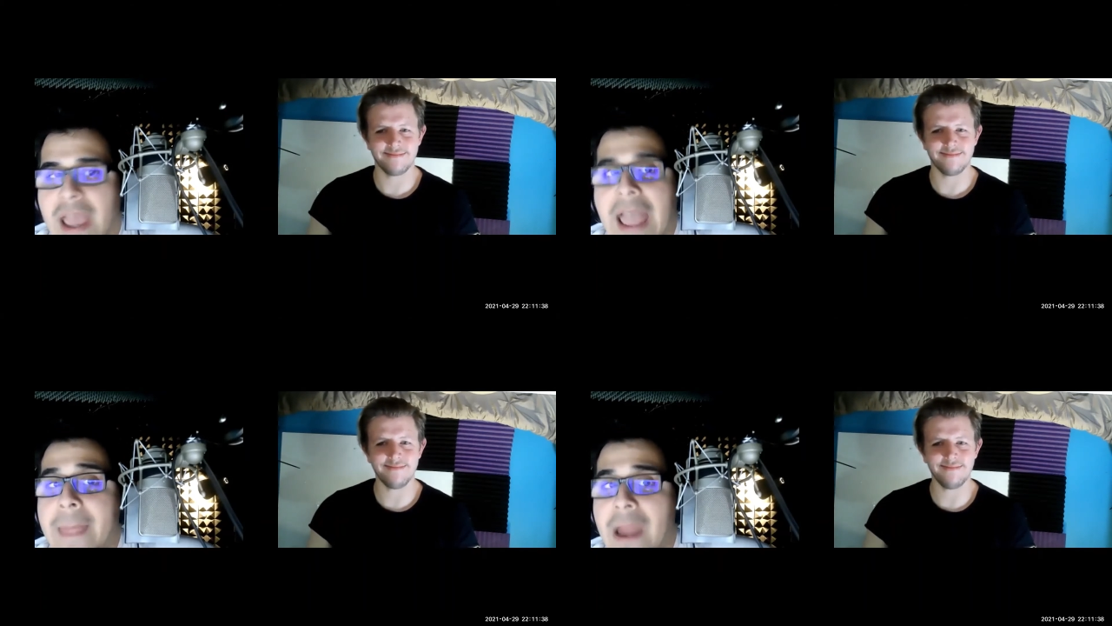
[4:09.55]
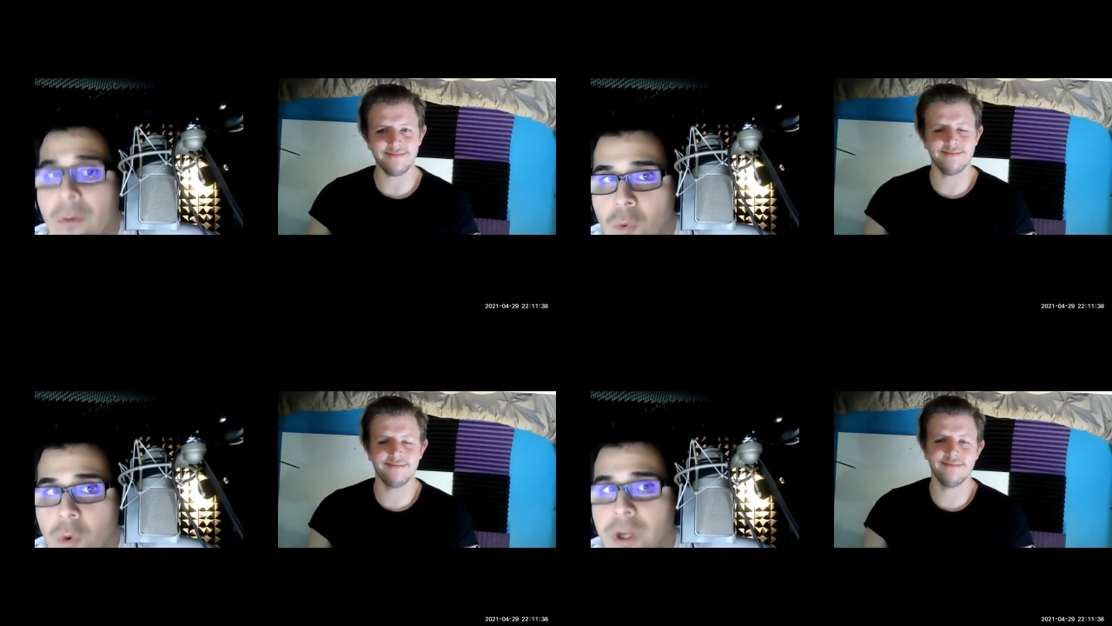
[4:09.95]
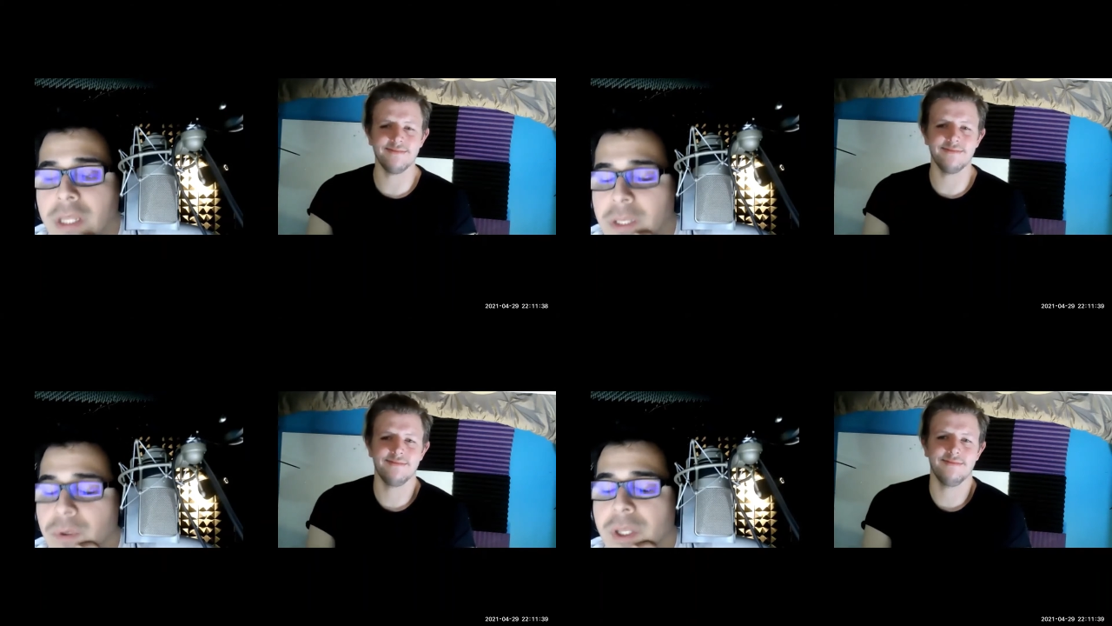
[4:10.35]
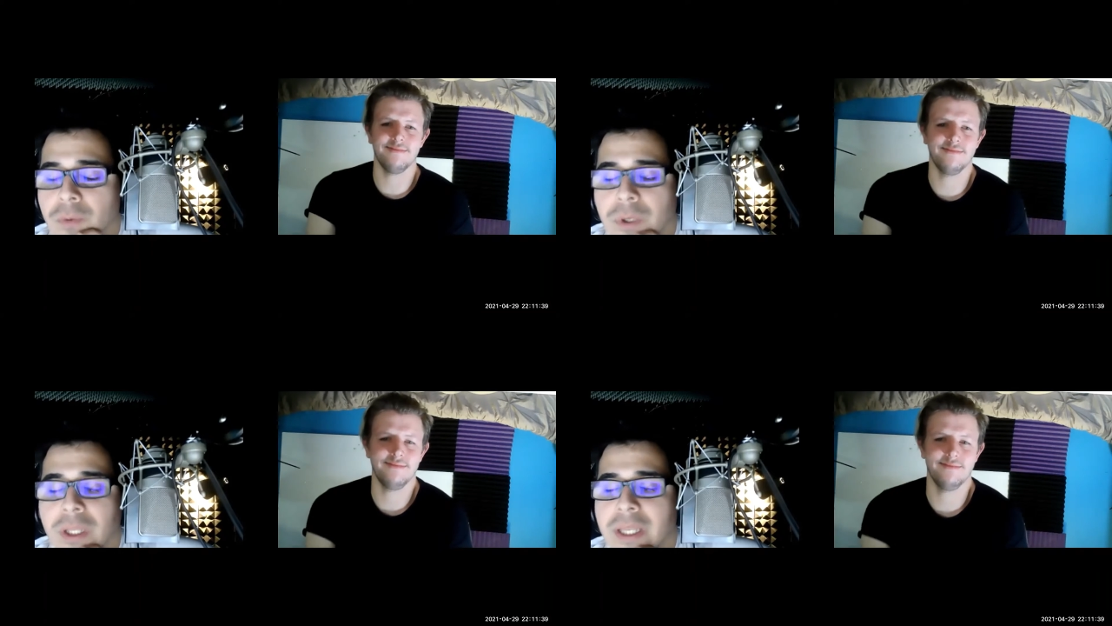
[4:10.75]
Speaker 1: and that really really
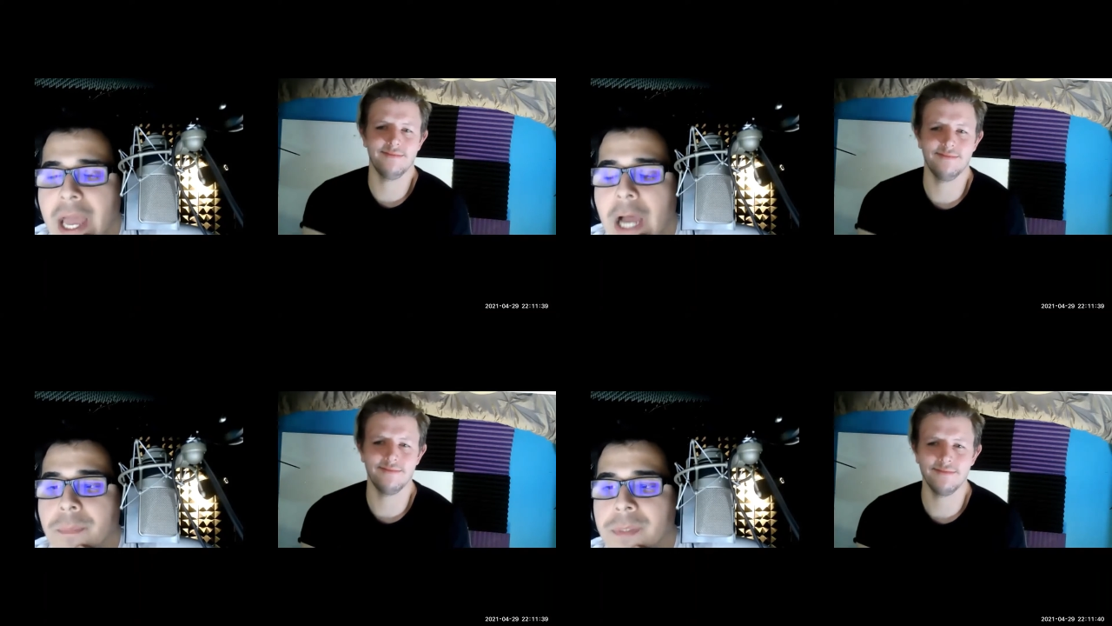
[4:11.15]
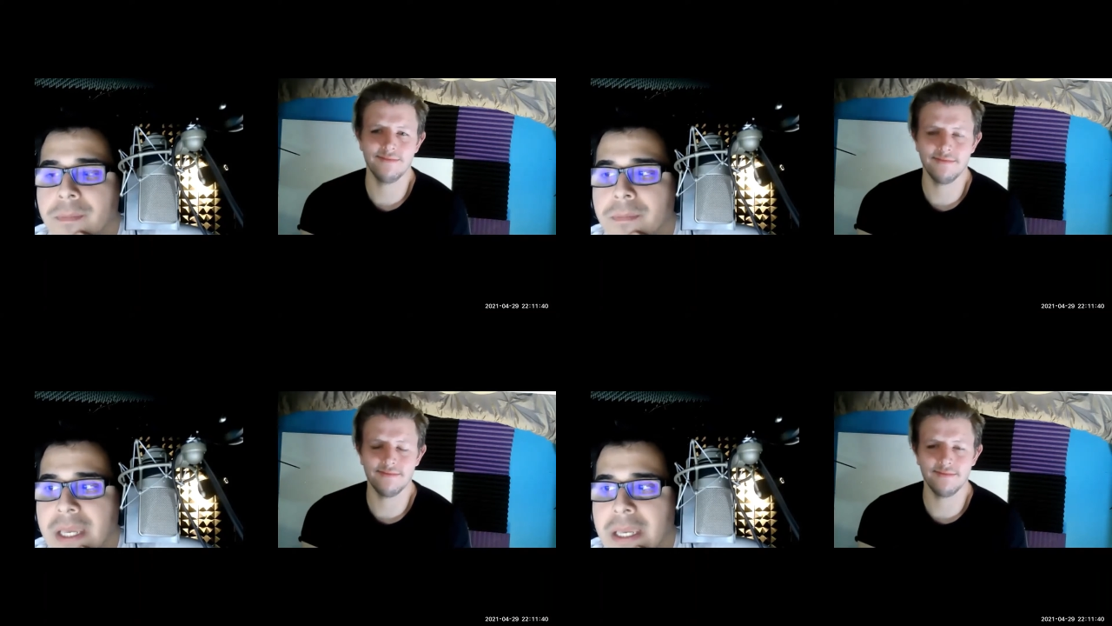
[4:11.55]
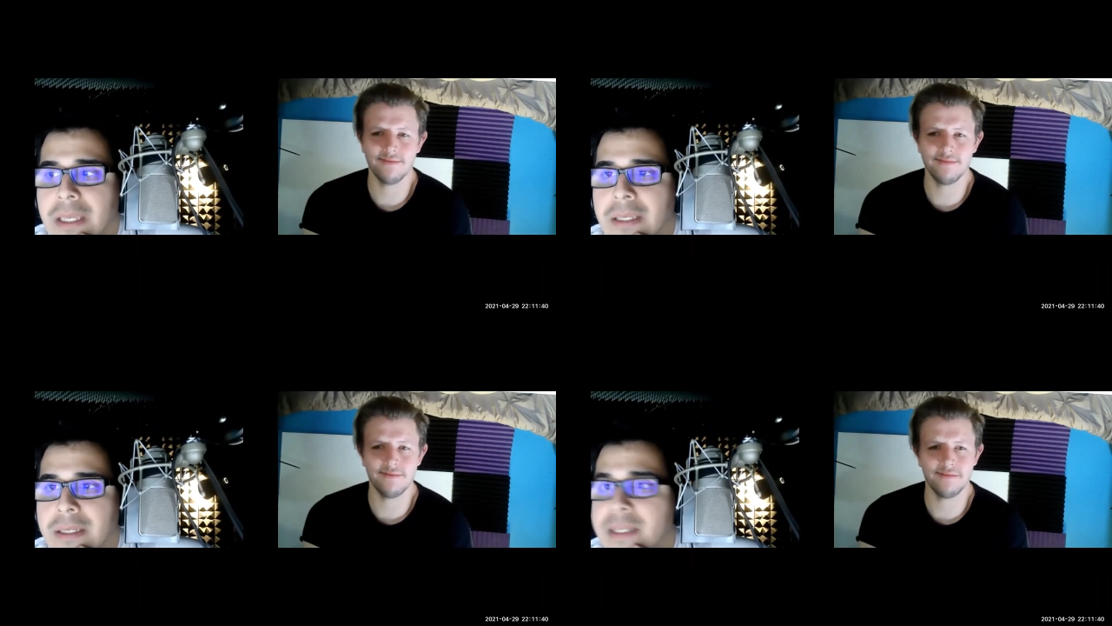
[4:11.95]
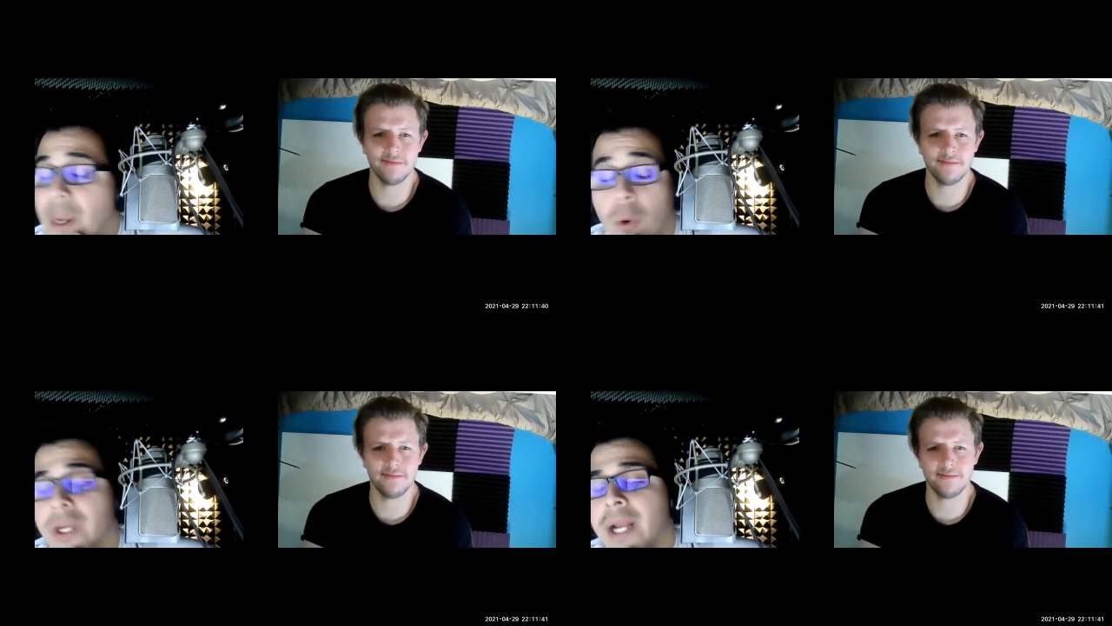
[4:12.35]
really helped me stay
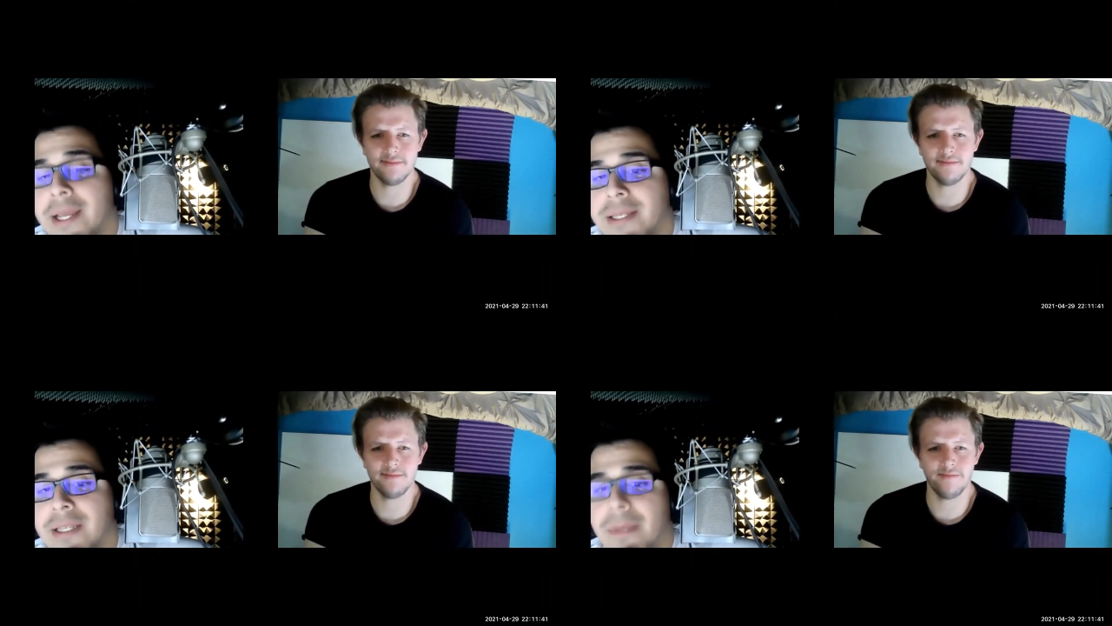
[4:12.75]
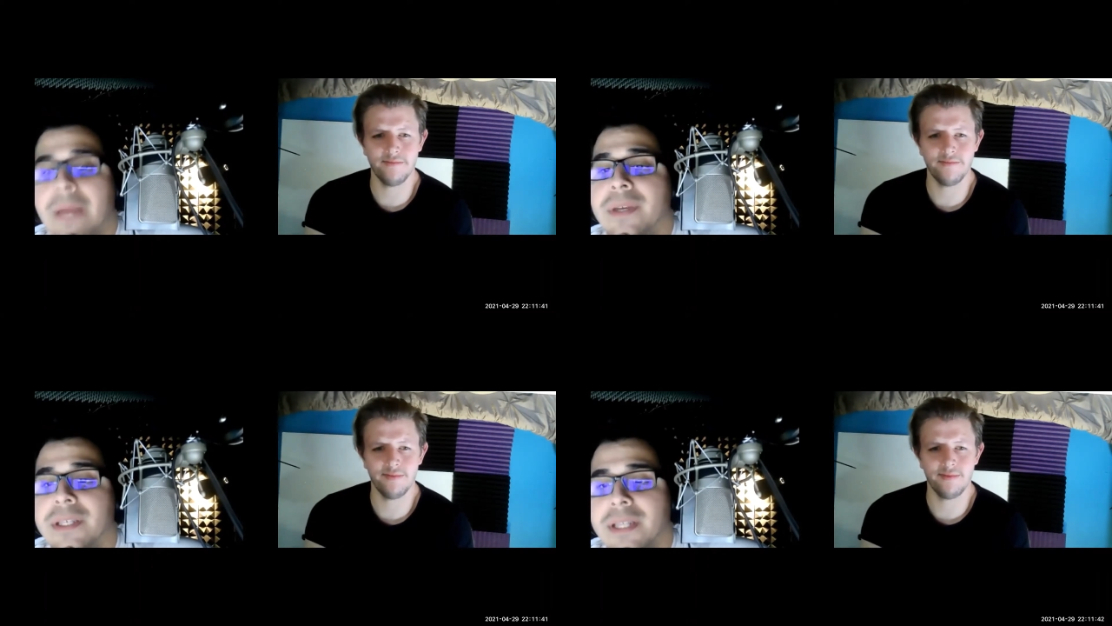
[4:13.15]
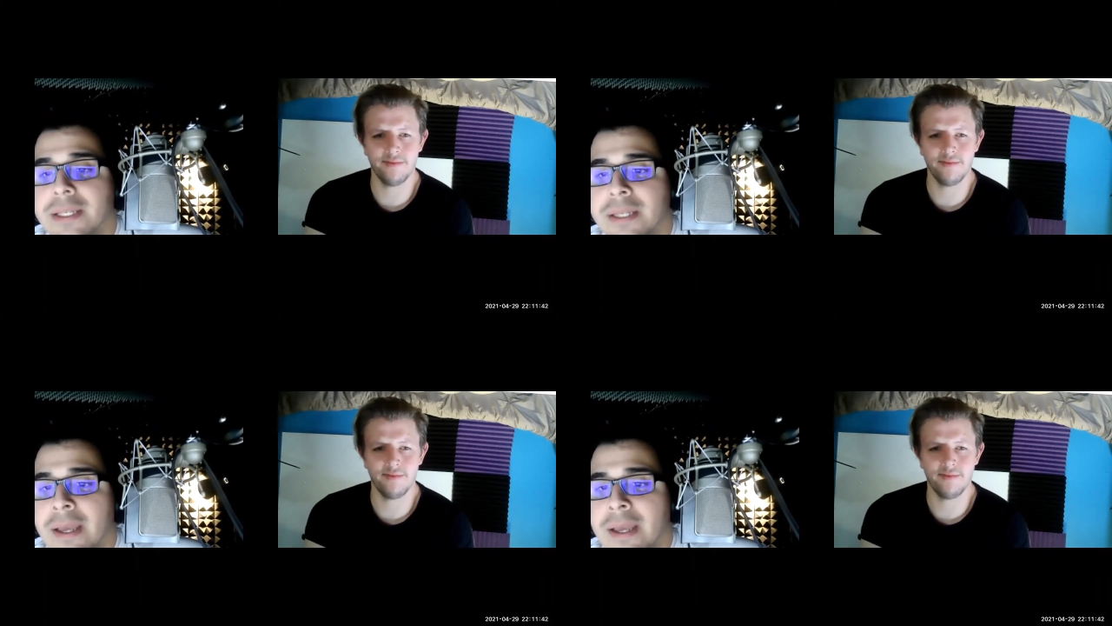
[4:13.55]
organized in my business